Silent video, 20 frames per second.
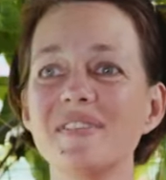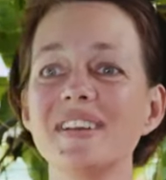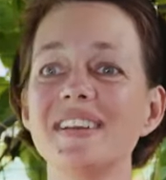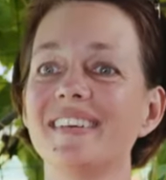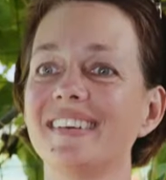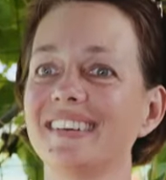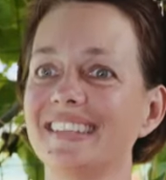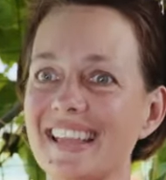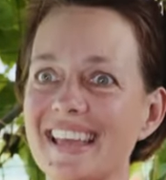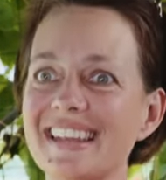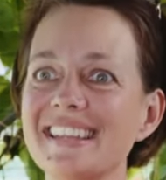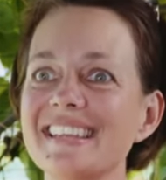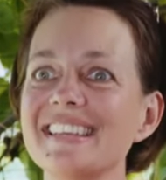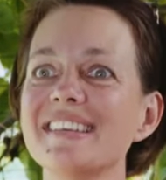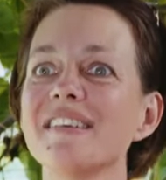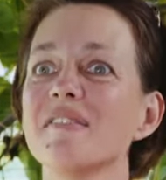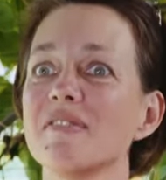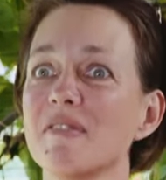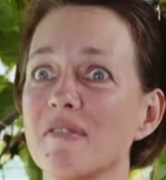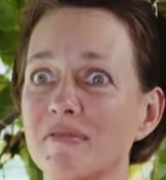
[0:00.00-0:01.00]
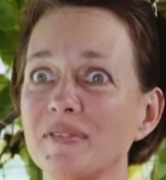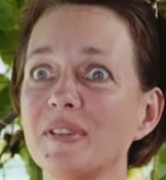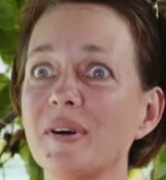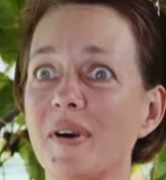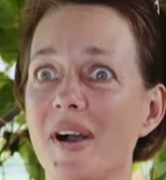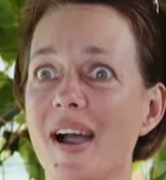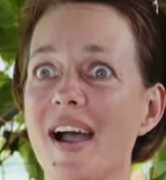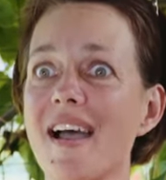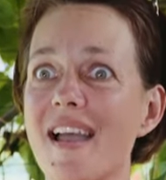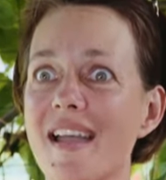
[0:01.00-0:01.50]
we are getting the flow
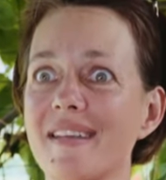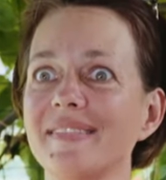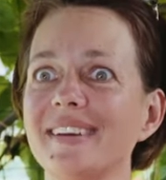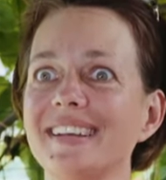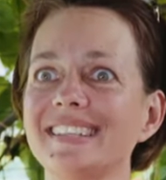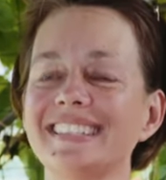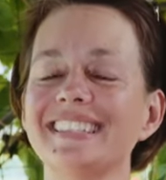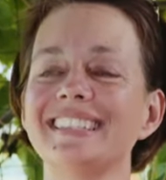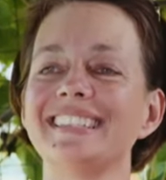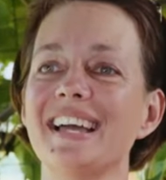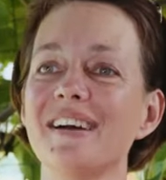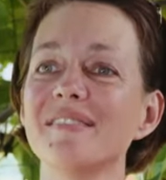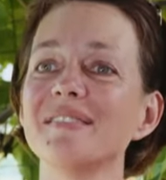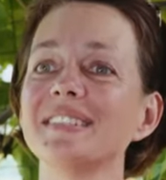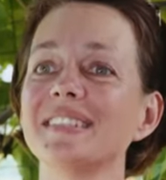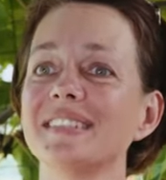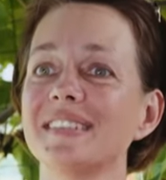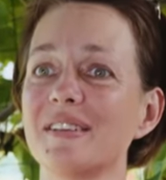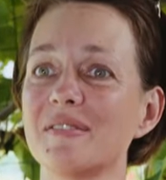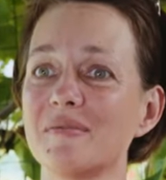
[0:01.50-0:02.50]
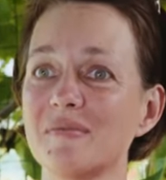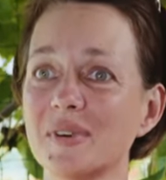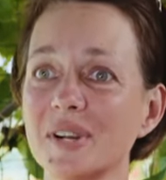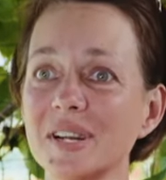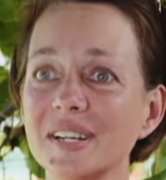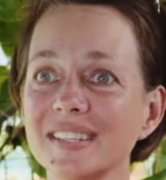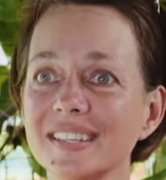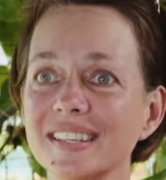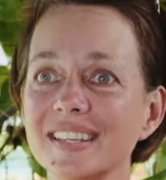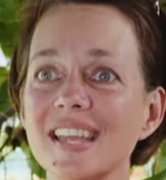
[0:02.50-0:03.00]
hive. I said, that was a lot of
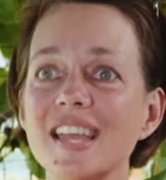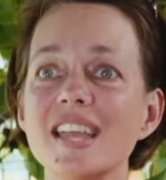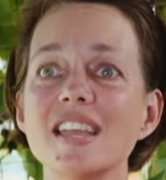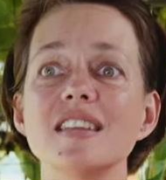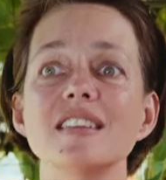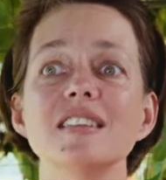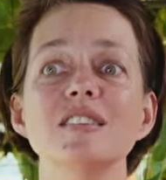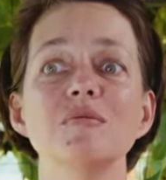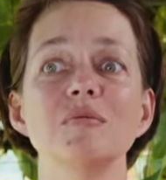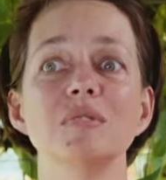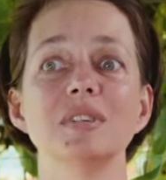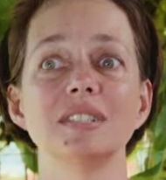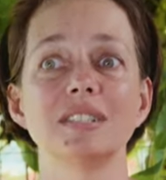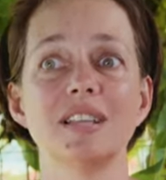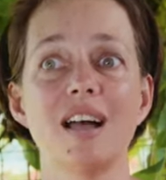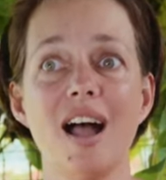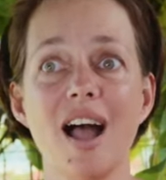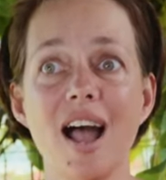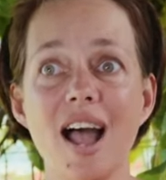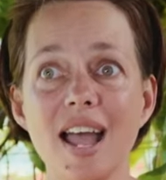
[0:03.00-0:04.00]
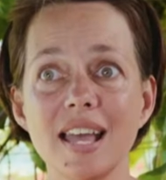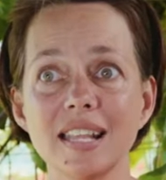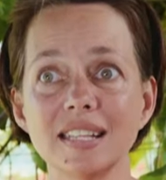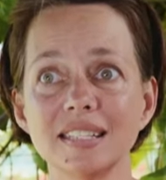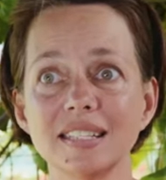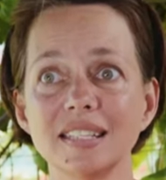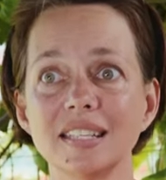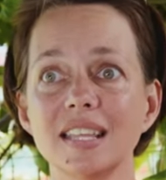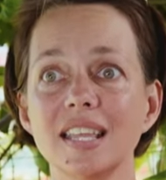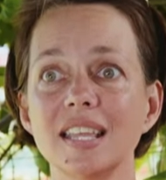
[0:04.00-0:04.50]
work. It was hot.
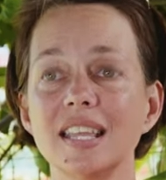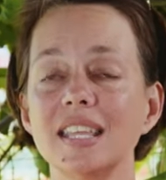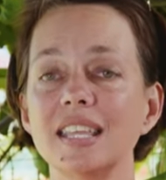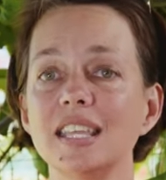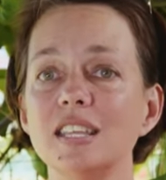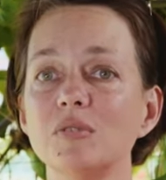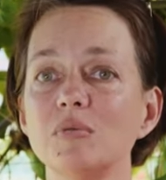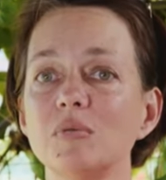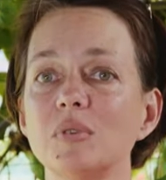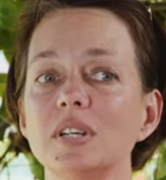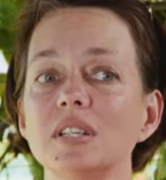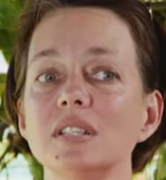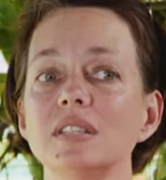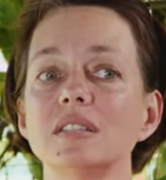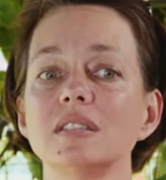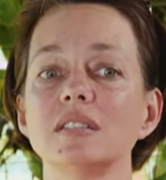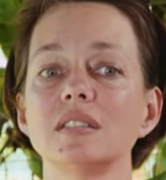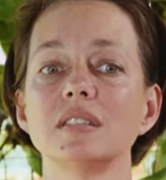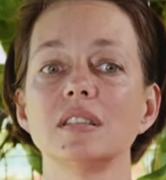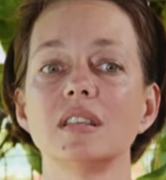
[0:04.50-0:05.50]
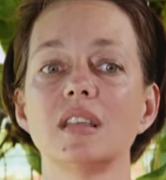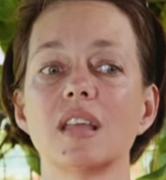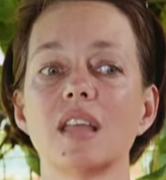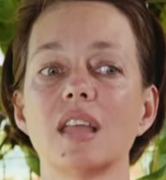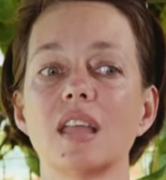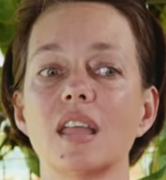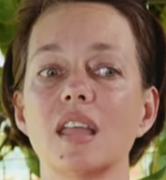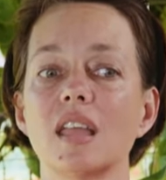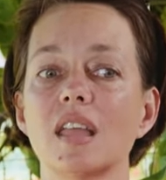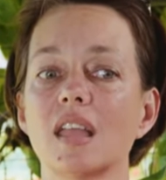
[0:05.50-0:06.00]
It was,
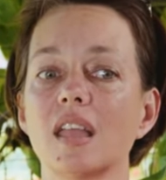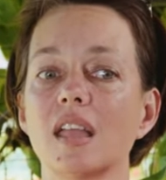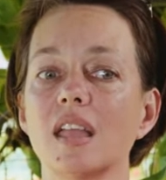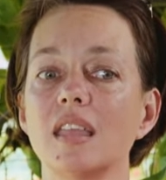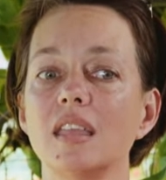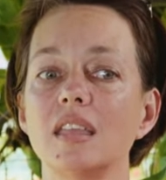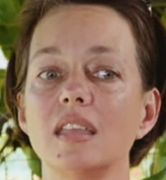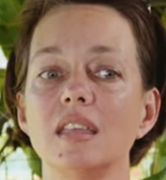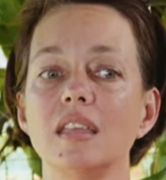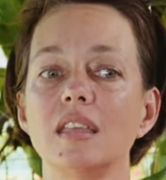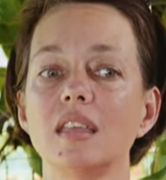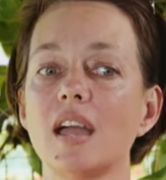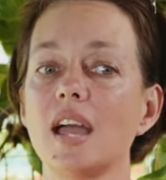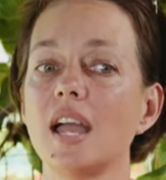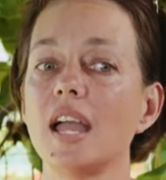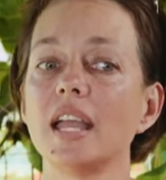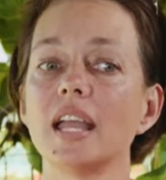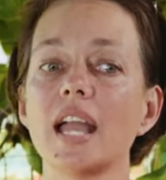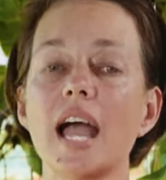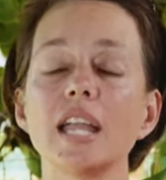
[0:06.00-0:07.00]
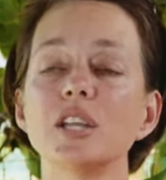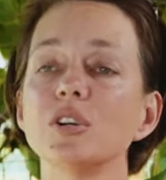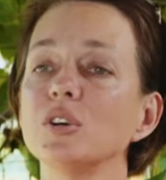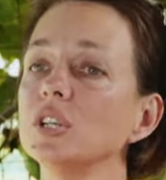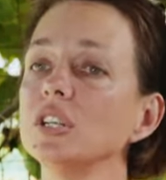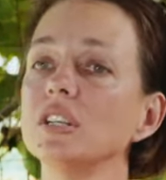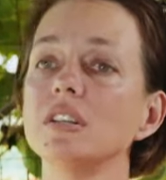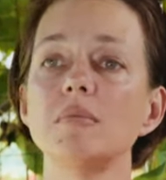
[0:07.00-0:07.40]
it, I, I couldn't